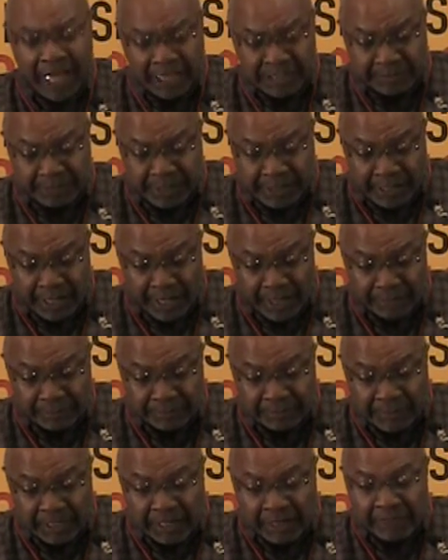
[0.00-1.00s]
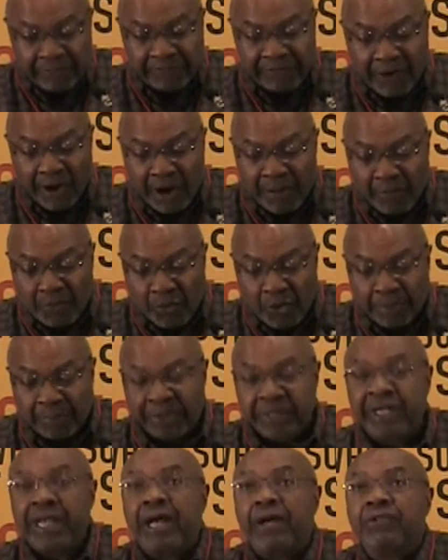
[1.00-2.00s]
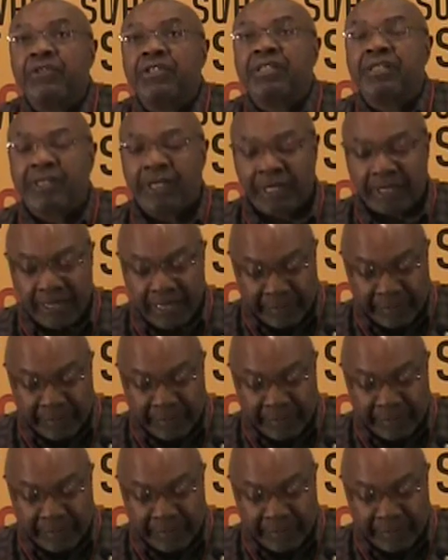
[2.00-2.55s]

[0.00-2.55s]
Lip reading: has become far more pronounced and